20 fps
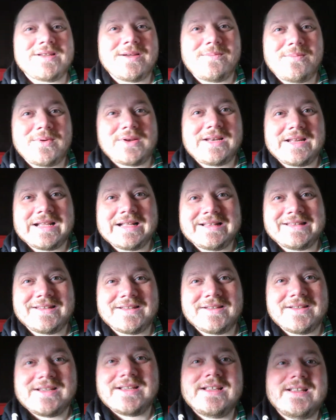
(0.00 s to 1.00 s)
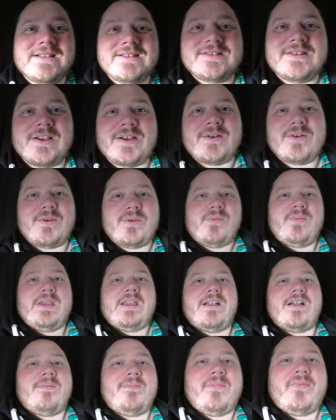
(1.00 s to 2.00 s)
up with that? So we
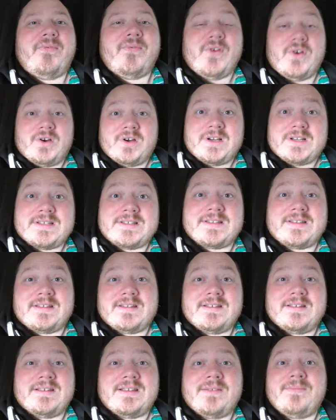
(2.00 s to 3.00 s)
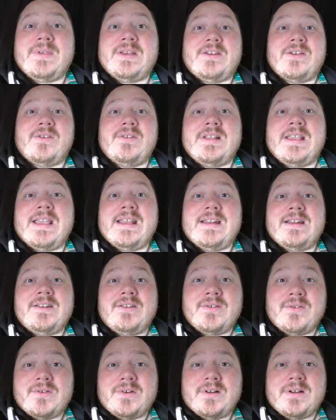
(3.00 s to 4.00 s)
come first and we don't get a
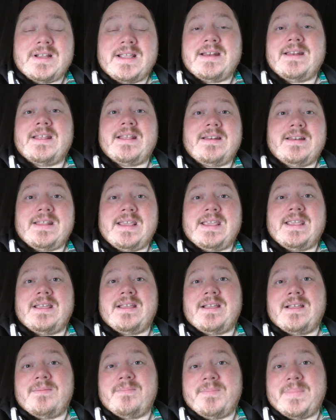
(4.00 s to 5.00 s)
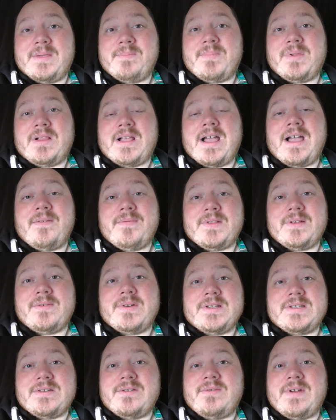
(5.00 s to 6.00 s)
tour, and then people after
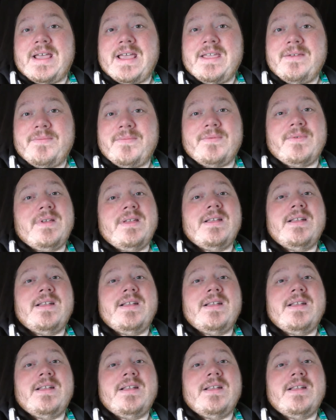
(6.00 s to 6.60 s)
us arrive,